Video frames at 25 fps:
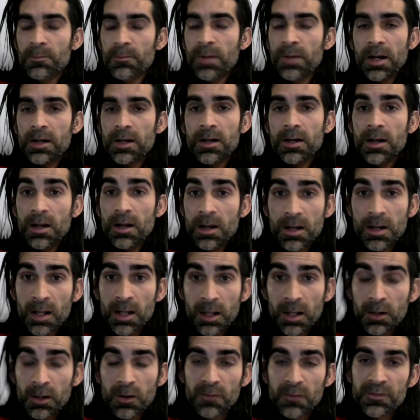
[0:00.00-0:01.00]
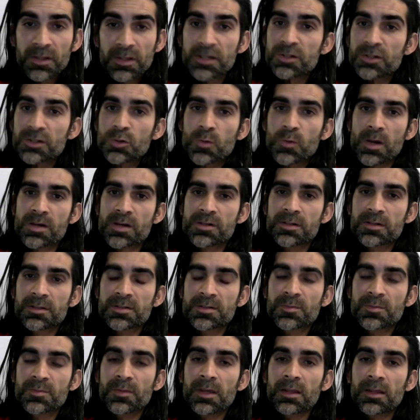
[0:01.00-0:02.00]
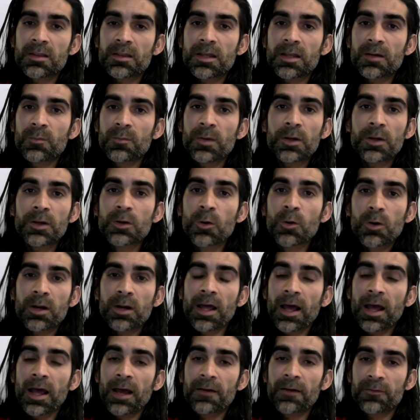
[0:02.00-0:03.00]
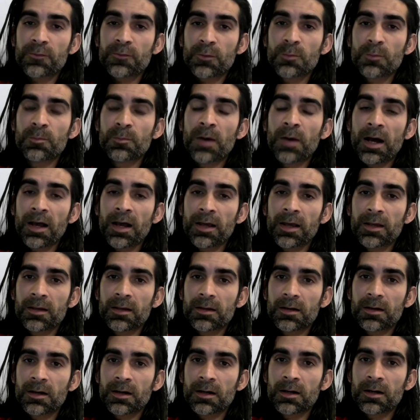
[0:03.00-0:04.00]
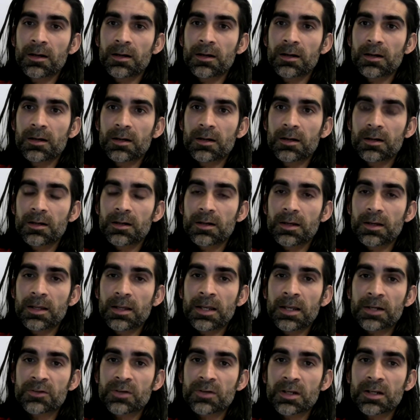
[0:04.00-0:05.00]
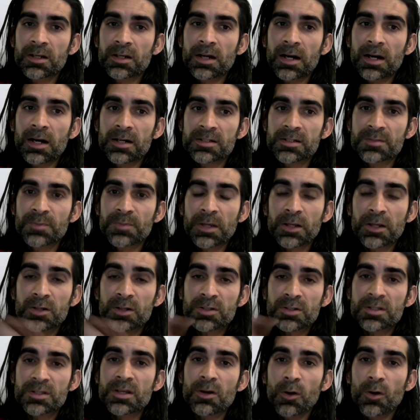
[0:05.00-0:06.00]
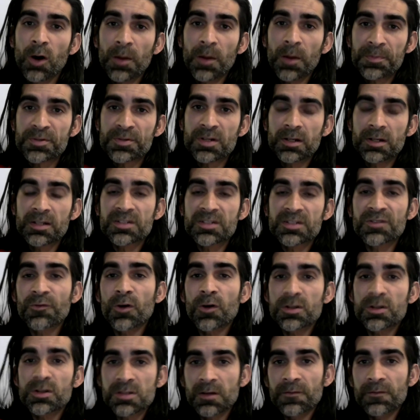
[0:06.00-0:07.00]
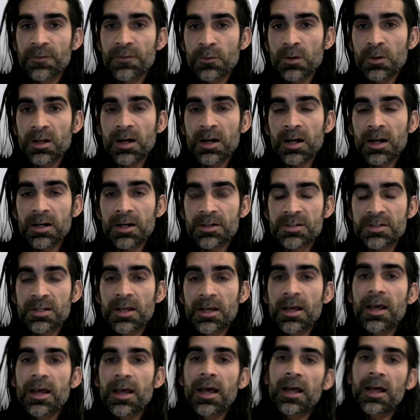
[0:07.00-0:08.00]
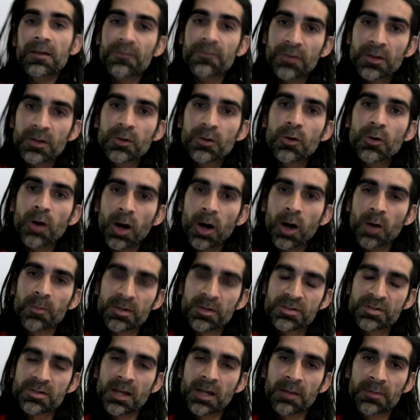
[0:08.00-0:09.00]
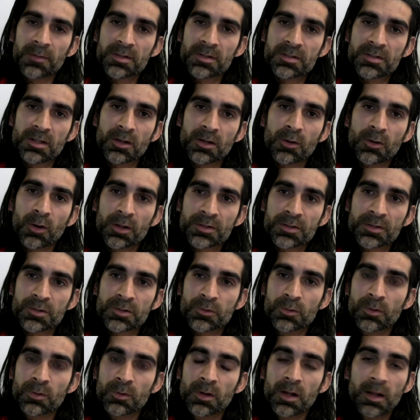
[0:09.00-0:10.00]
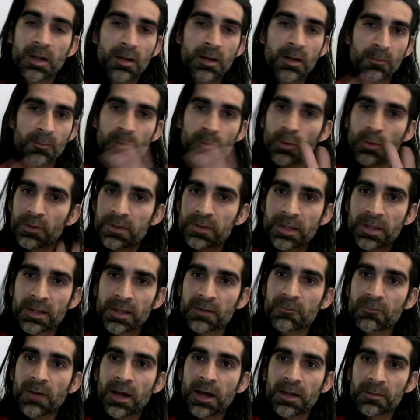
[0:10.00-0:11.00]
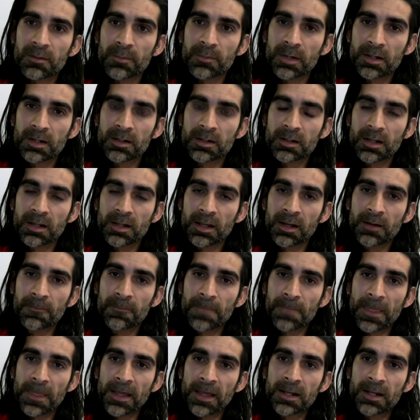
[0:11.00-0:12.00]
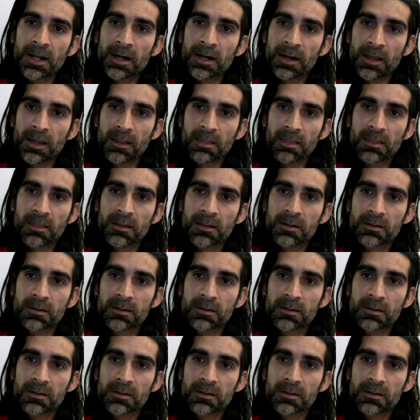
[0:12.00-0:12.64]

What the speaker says: but none of these questions mean that we don't have to buy electric cars, because the option is fossil fuel cars, and we know how much damage they cause to both the environment and our health.